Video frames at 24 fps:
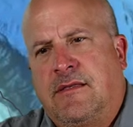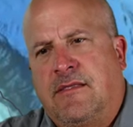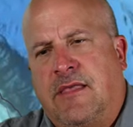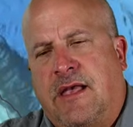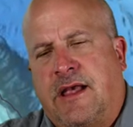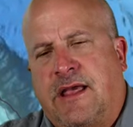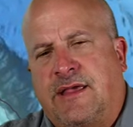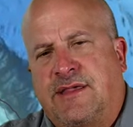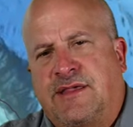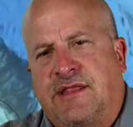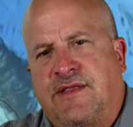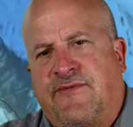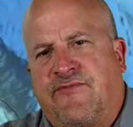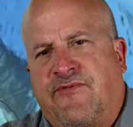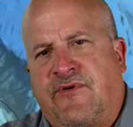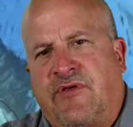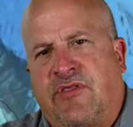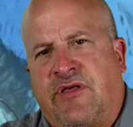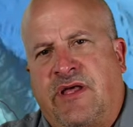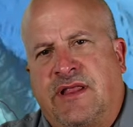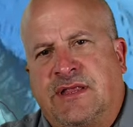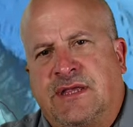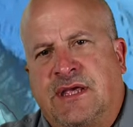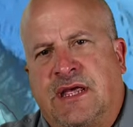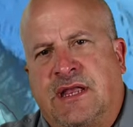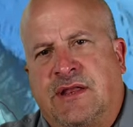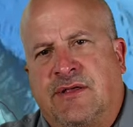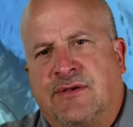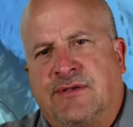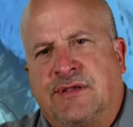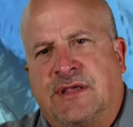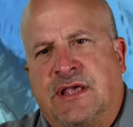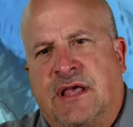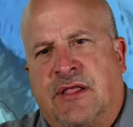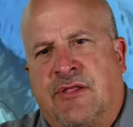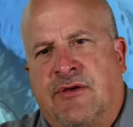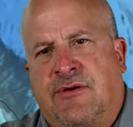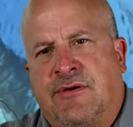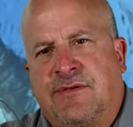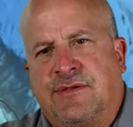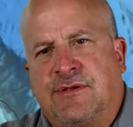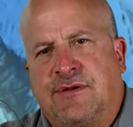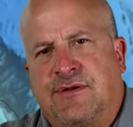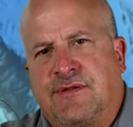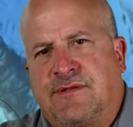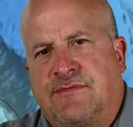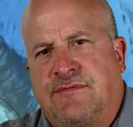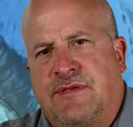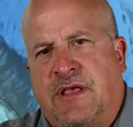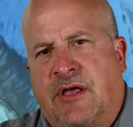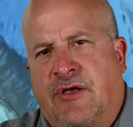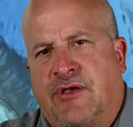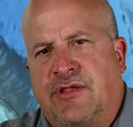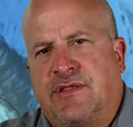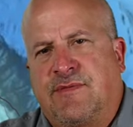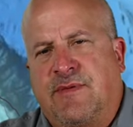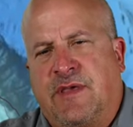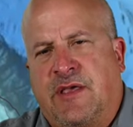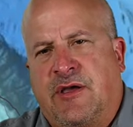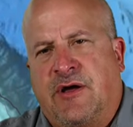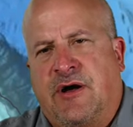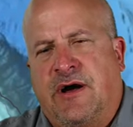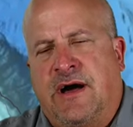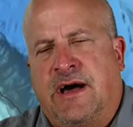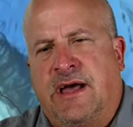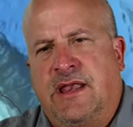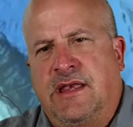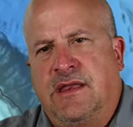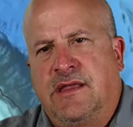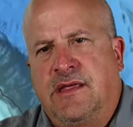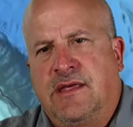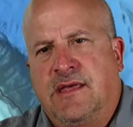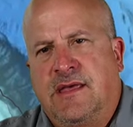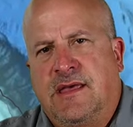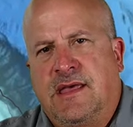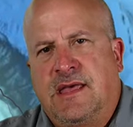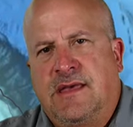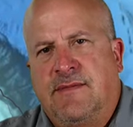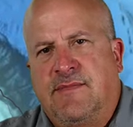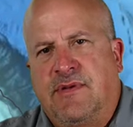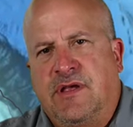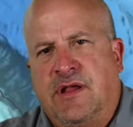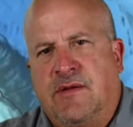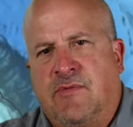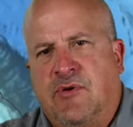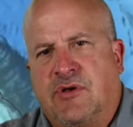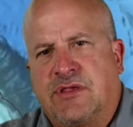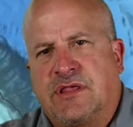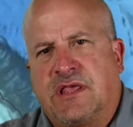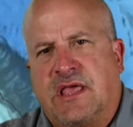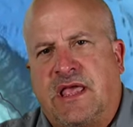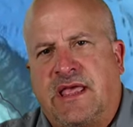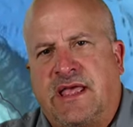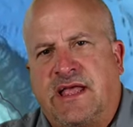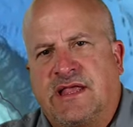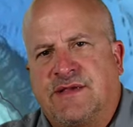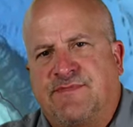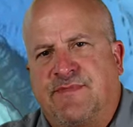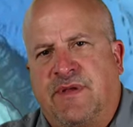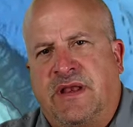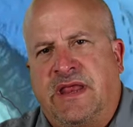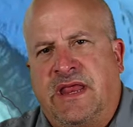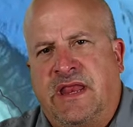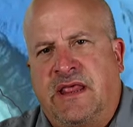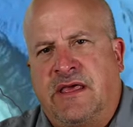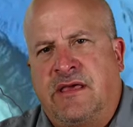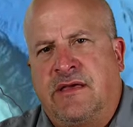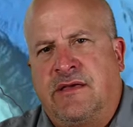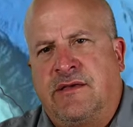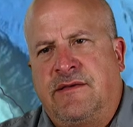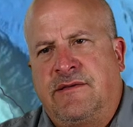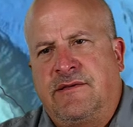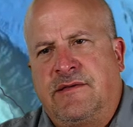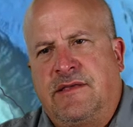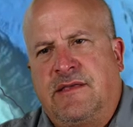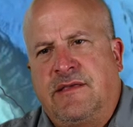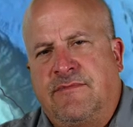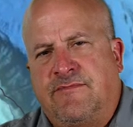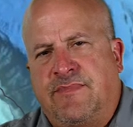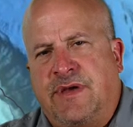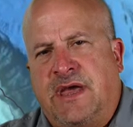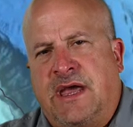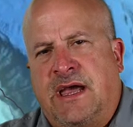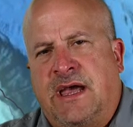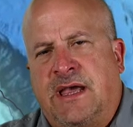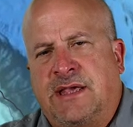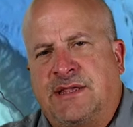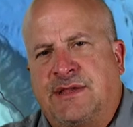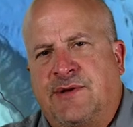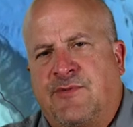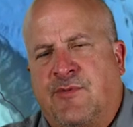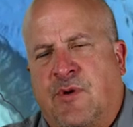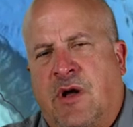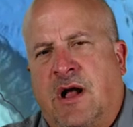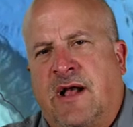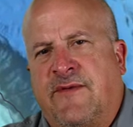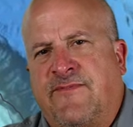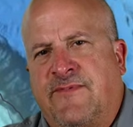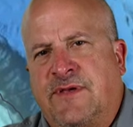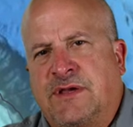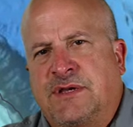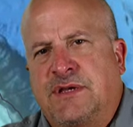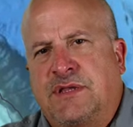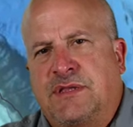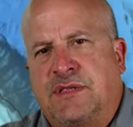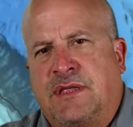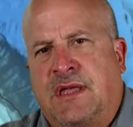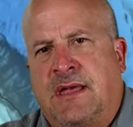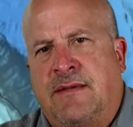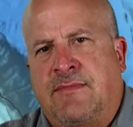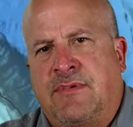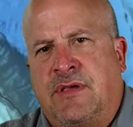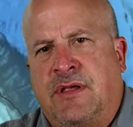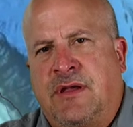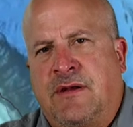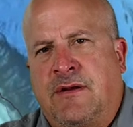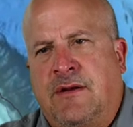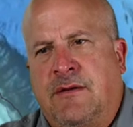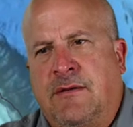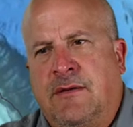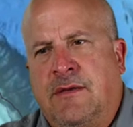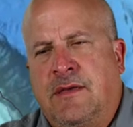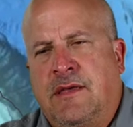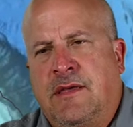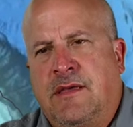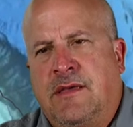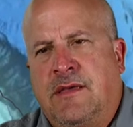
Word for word: like I said, the freelance had those yellows. There's yellows to be caught. But you're mostly going to catch bonita, and bass, and rockfish this time of year.